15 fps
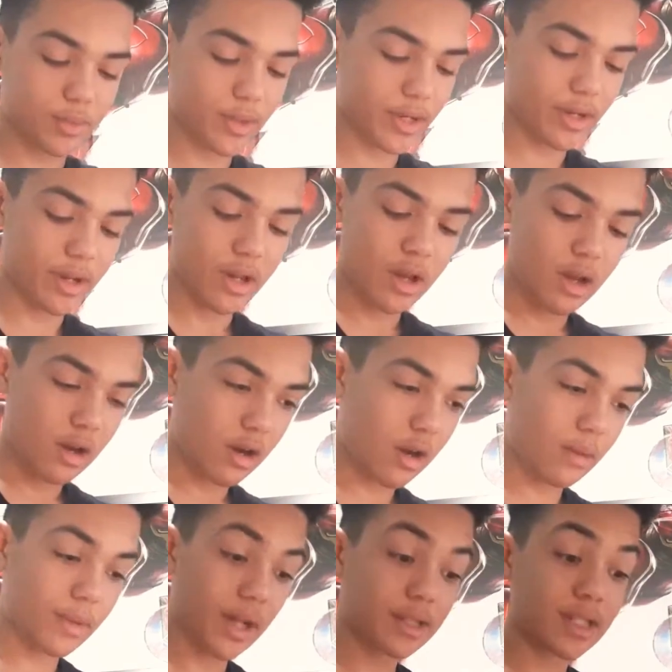spring. Uh,
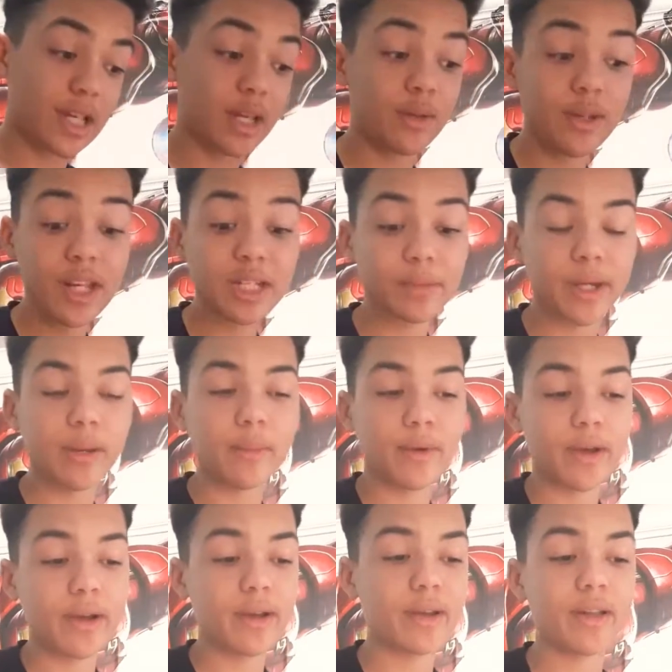I'm not saying you need a spring
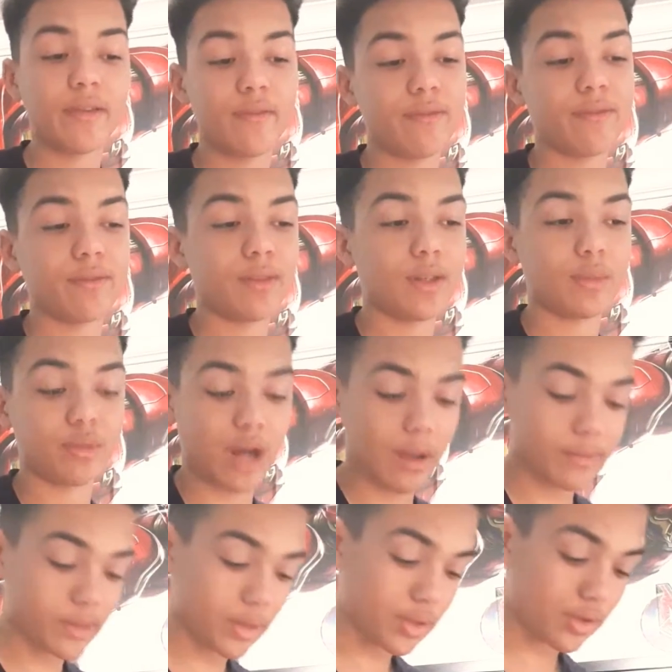upgrade if the prime
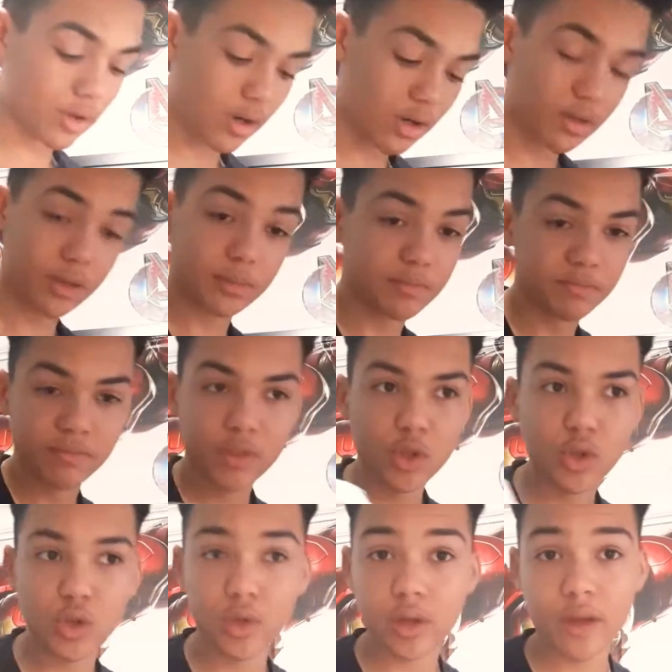is too strong.
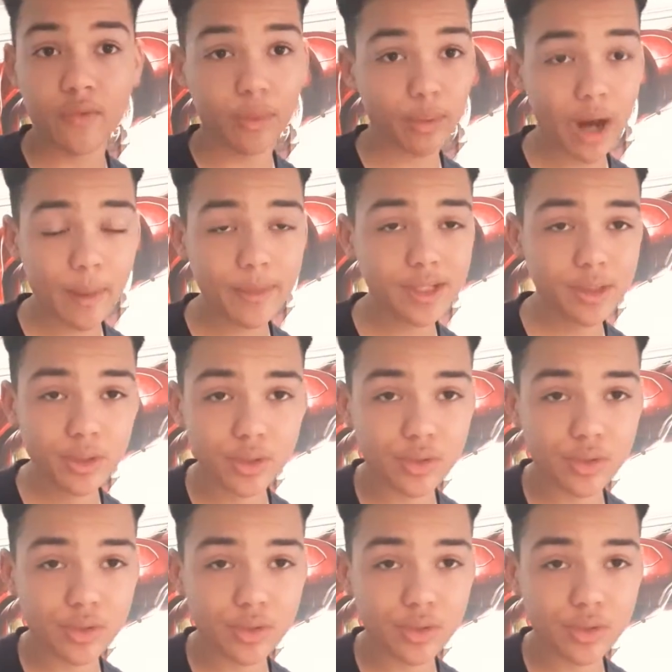You, you, if the prime is too